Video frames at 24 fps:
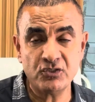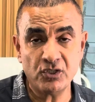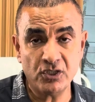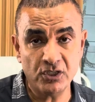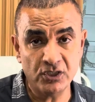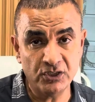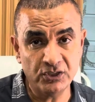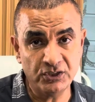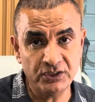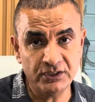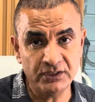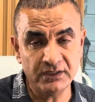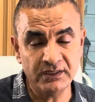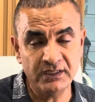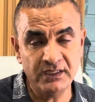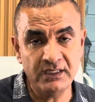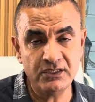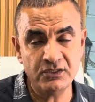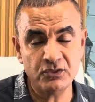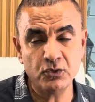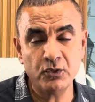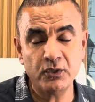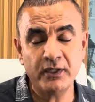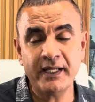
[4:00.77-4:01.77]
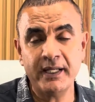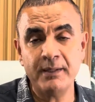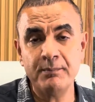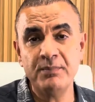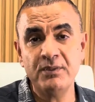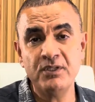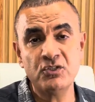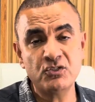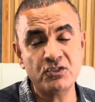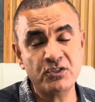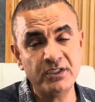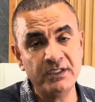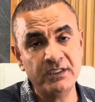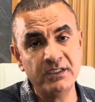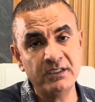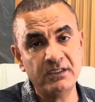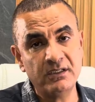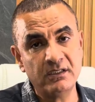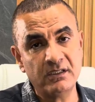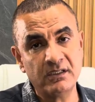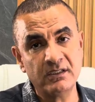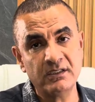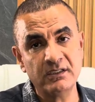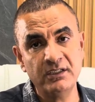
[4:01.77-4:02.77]
urgently so it can be treated
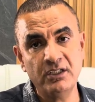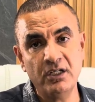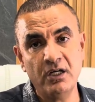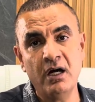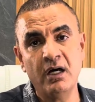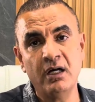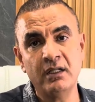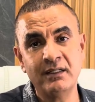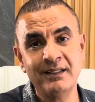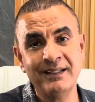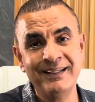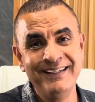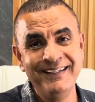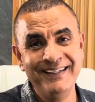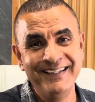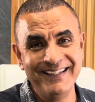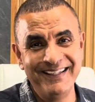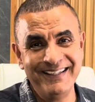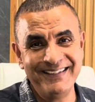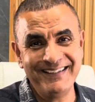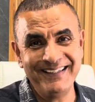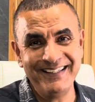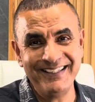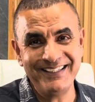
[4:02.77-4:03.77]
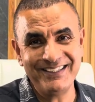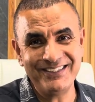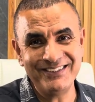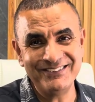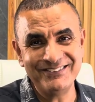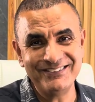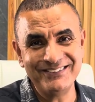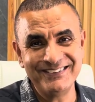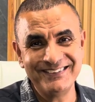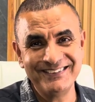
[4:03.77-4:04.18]
early on. And thank you.